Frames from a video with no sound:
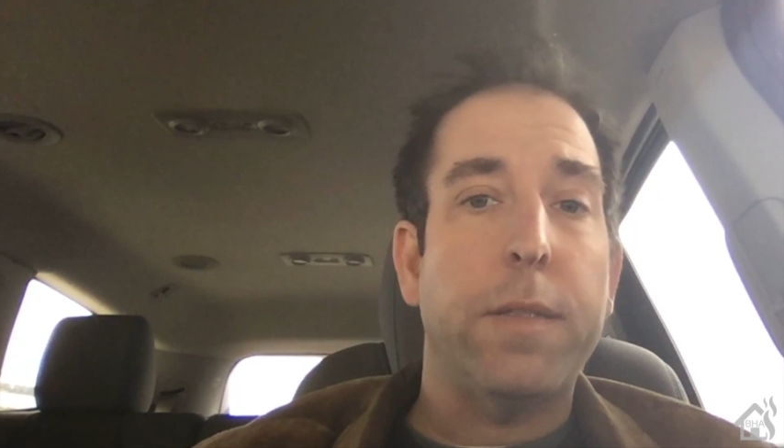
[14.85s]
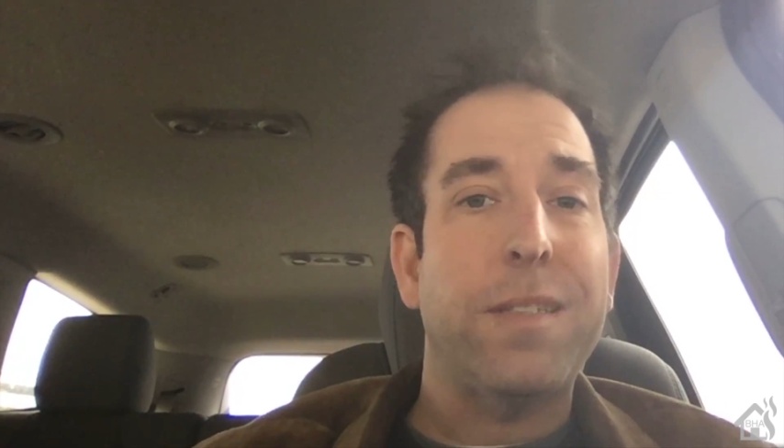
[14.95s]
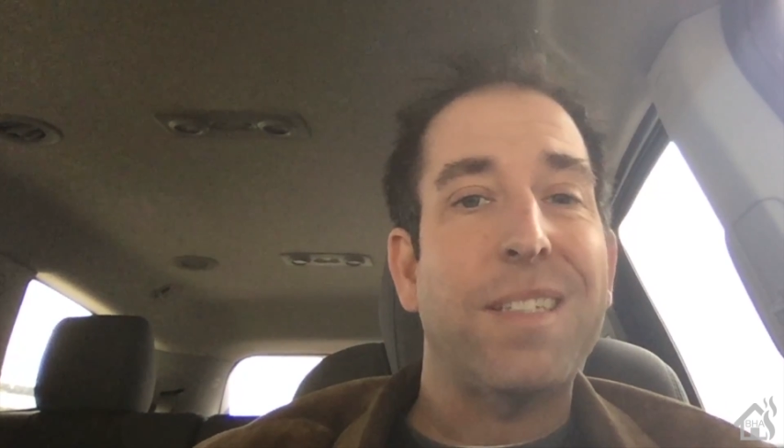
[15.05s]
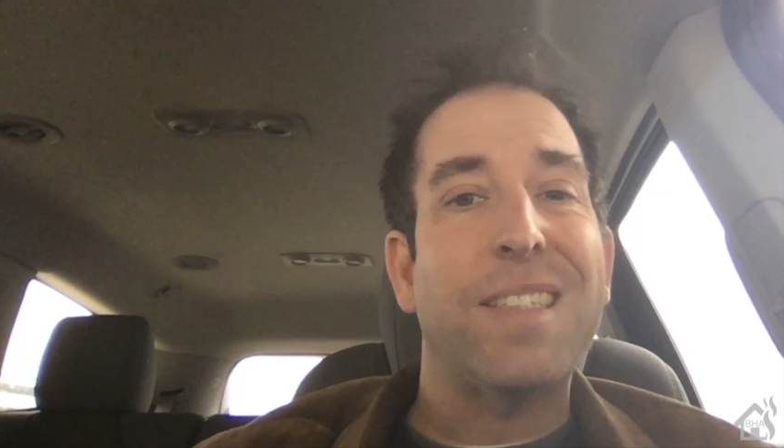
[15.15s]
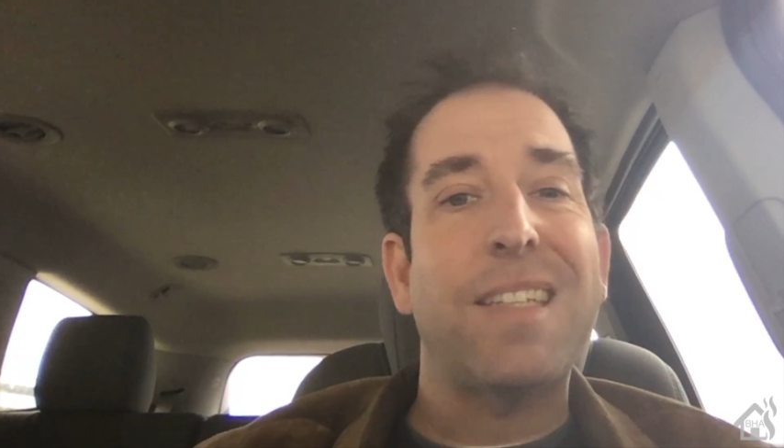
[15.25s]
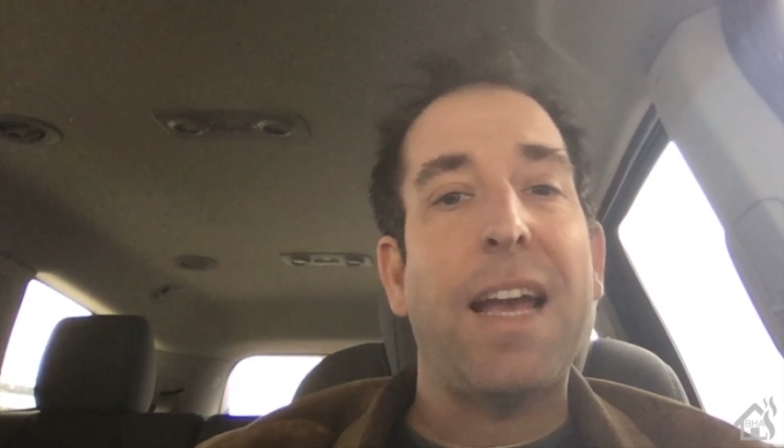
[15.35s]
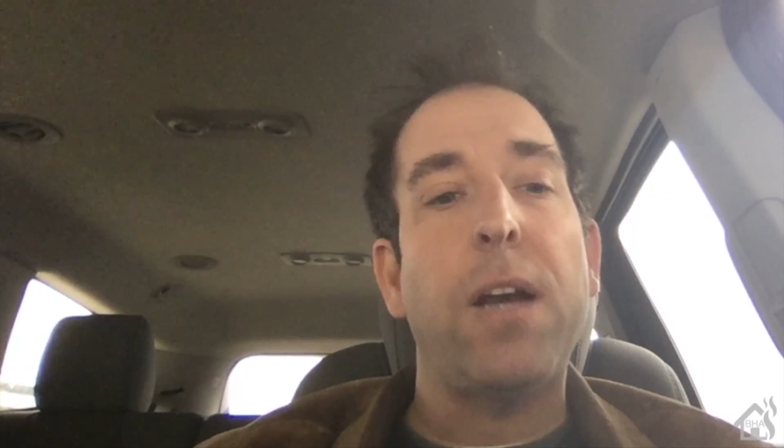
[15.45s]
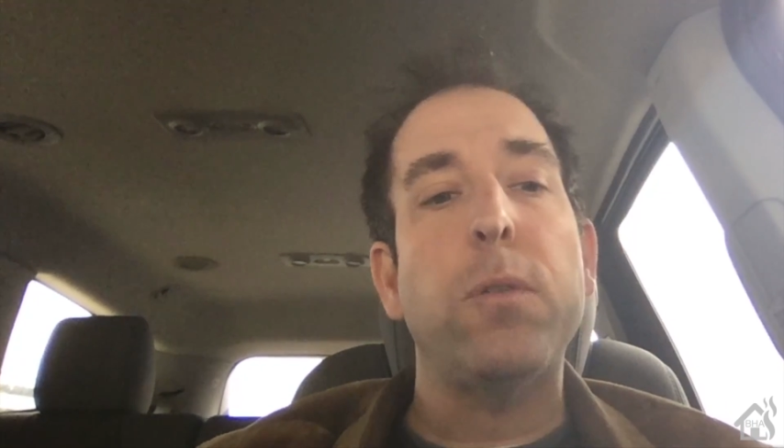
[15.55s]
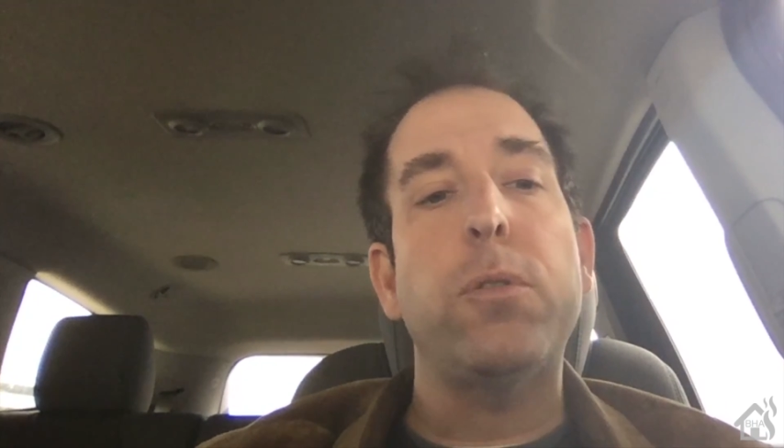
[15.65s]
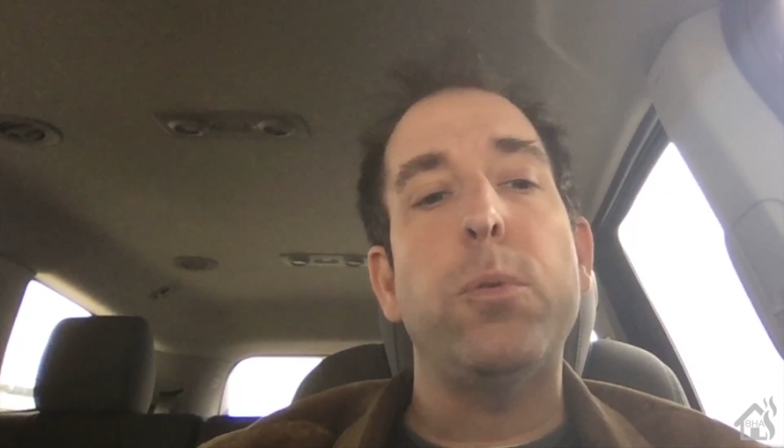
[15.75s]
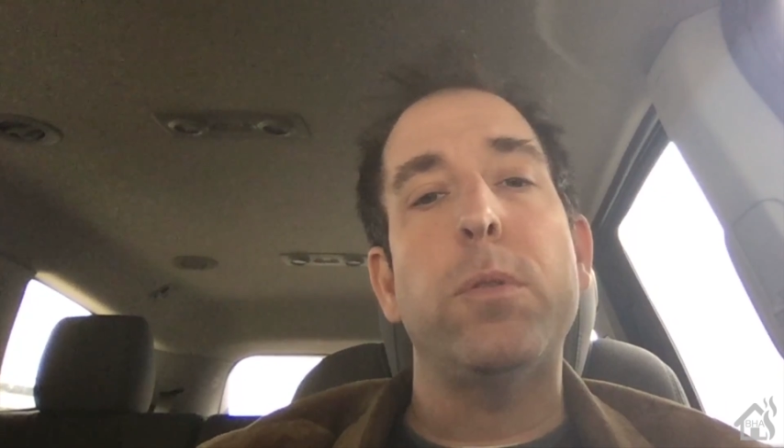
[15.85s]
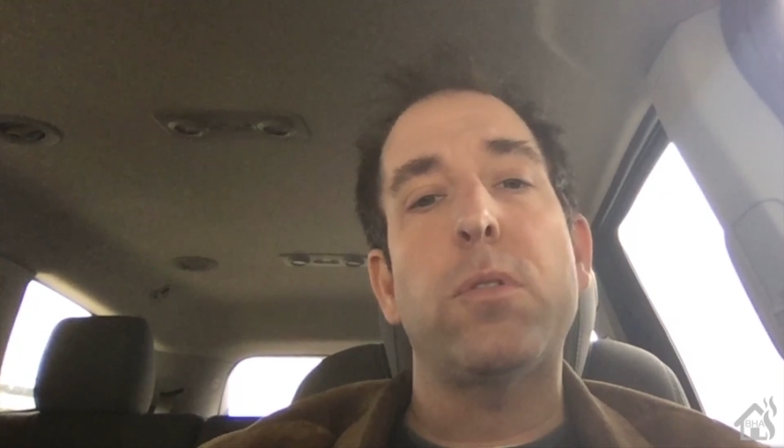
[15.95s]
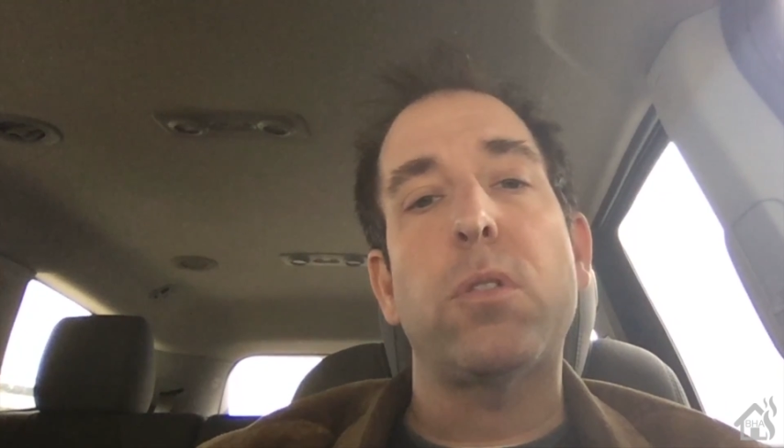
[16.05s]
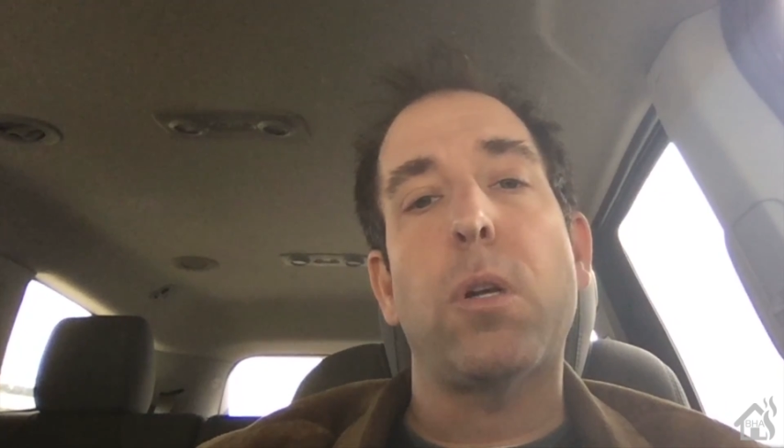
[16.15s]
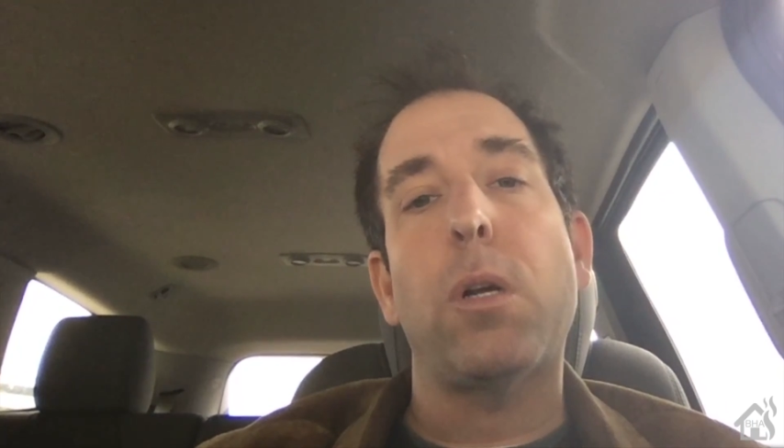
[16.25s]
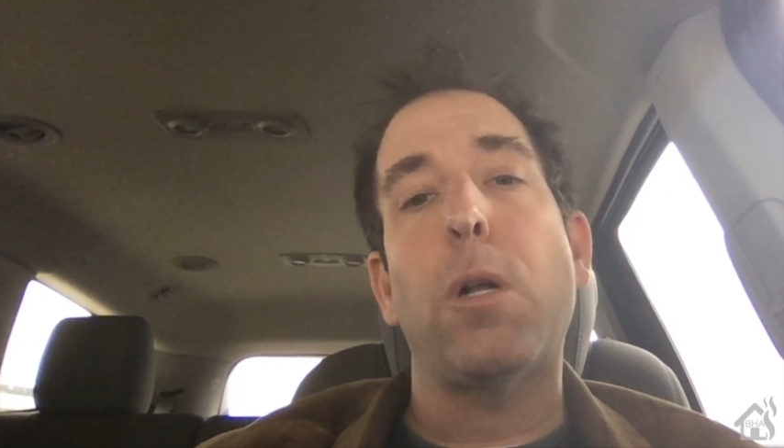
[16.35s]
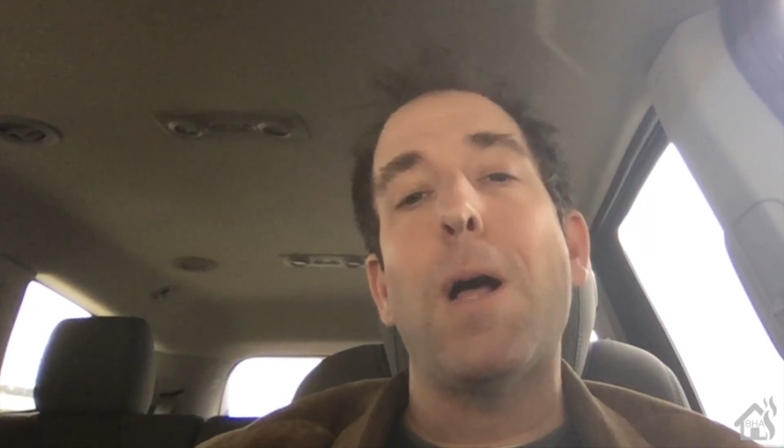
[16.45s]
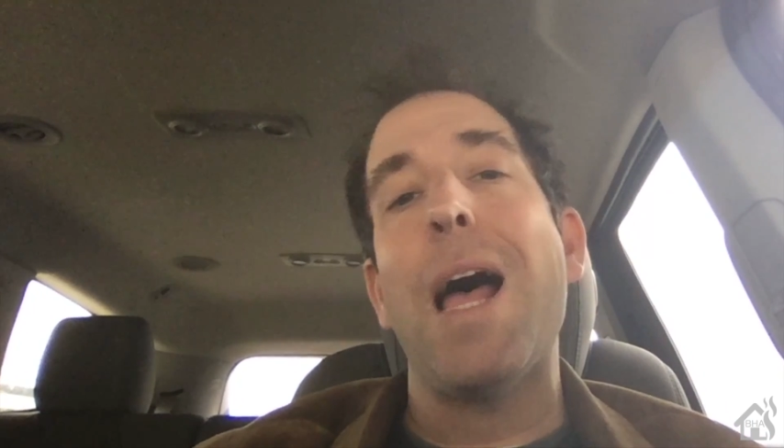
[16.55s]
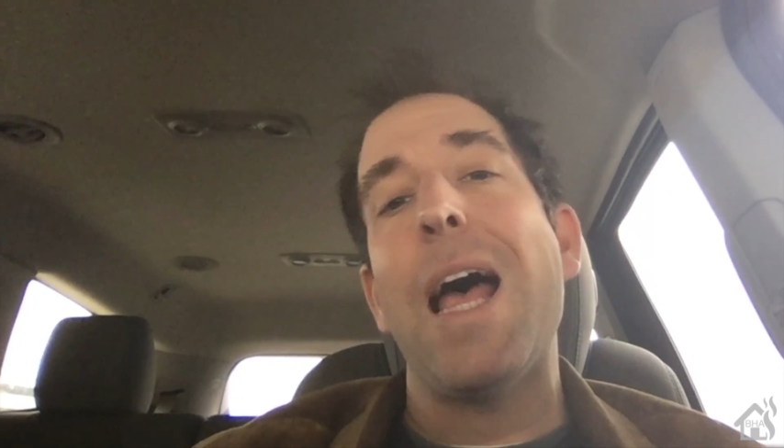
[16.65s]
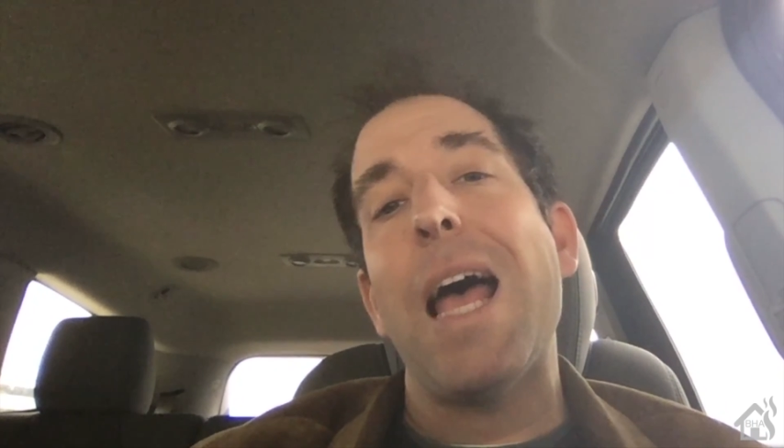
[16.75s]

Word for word: This is how to install